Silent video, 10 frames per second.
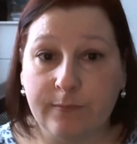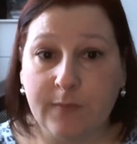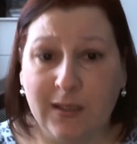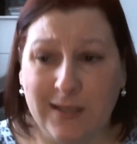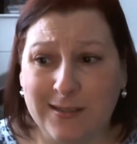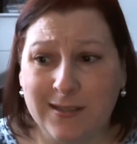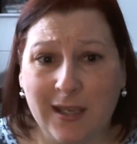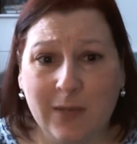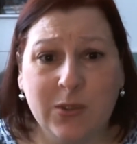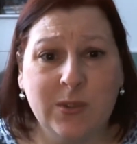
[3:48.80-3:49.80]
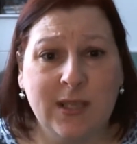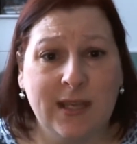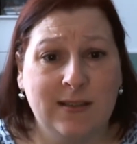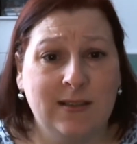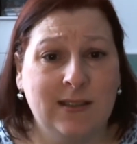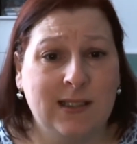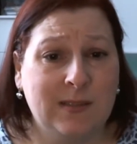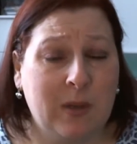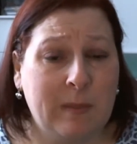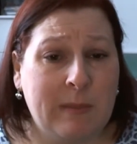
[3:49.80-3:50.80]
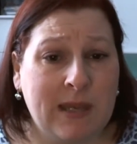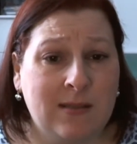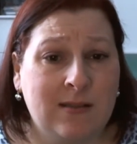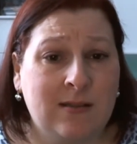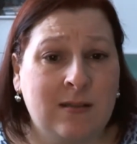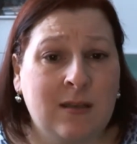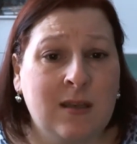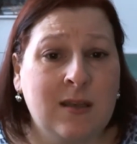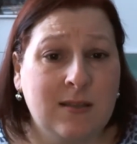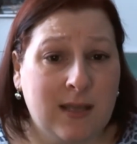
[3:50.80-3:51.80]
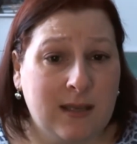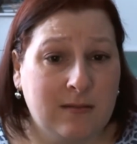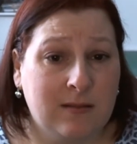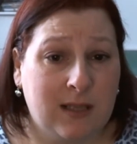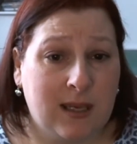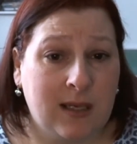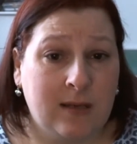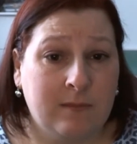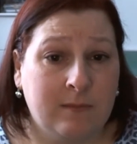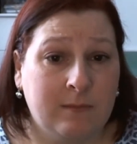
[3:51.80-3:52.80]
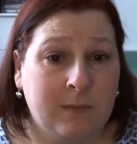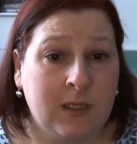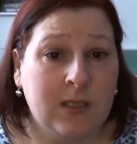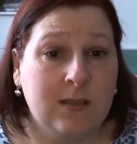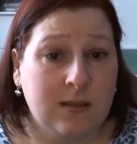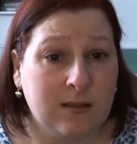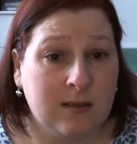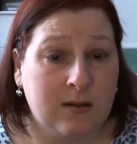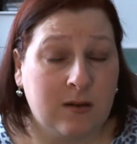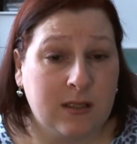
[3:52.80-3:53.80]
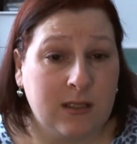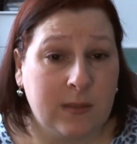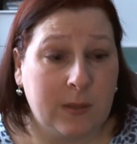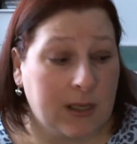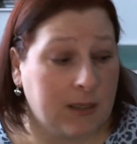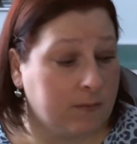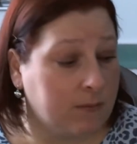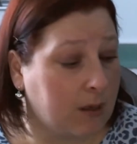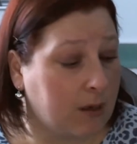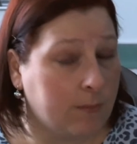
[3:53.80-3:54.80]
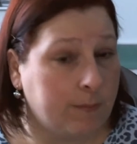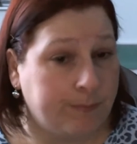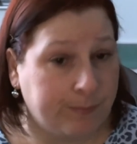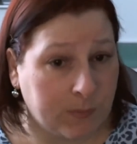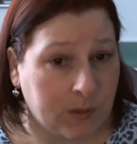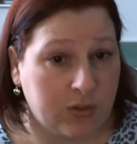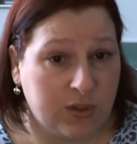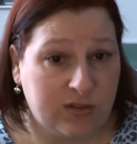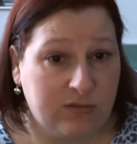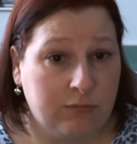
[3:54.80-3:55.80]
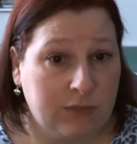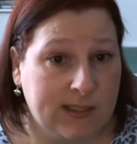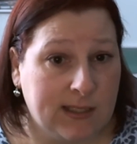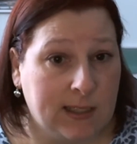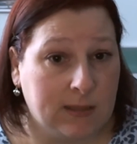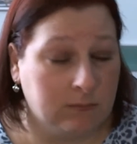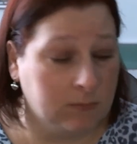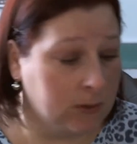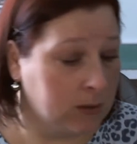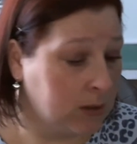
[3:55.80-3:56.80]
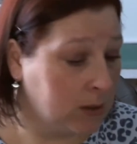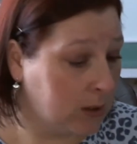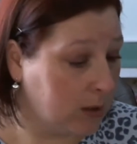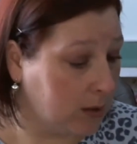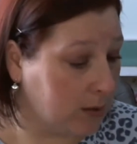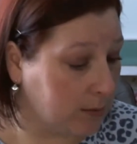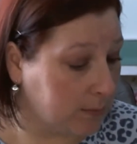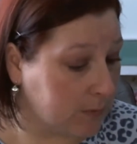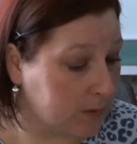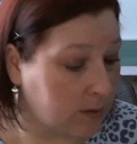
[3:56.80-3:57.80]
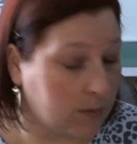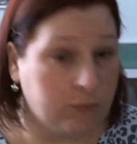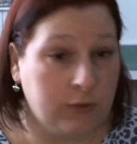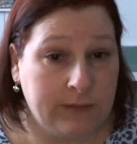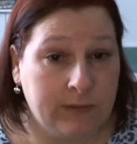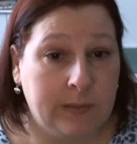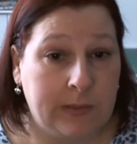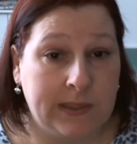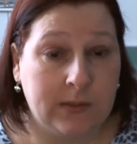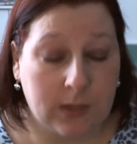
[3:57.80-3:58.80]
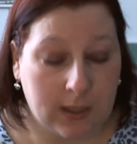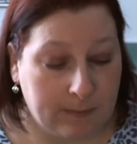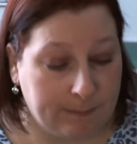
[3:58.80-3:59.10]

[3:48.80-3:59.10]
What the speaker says: yesterday, which was excellent. That's my best sales day since I started eBay, just reselling. So I'm really, really pleased with that.